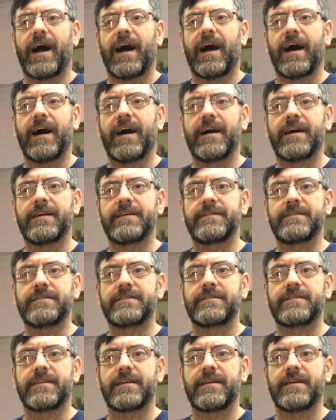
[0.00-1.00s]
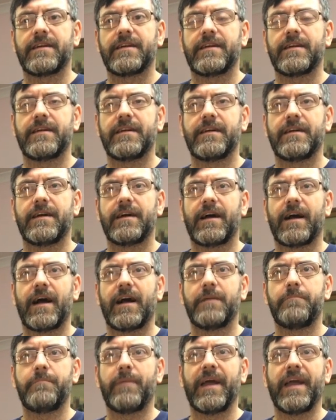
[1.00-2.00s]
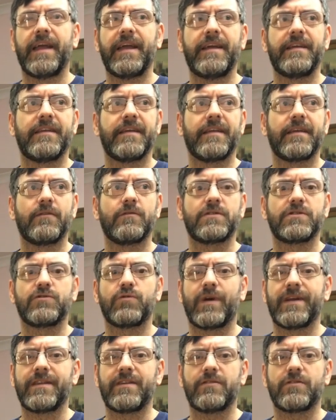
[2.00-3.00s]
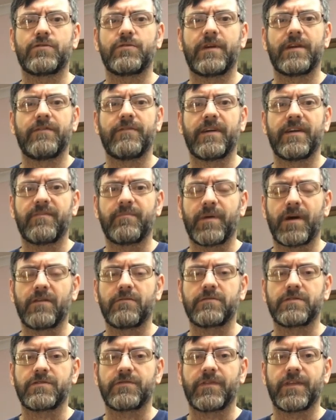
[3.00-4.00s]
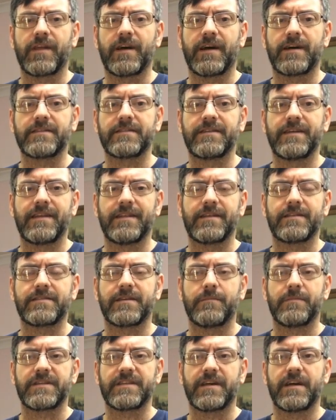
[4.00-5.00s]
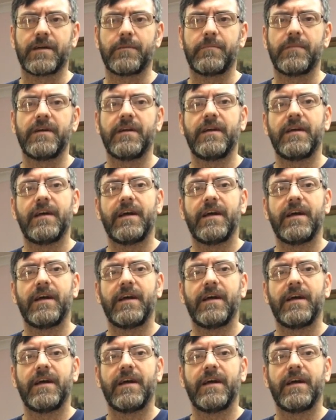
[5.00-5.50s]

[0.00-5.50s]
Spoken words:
And I paid, I think it was £20 or £25 for that in the summertime.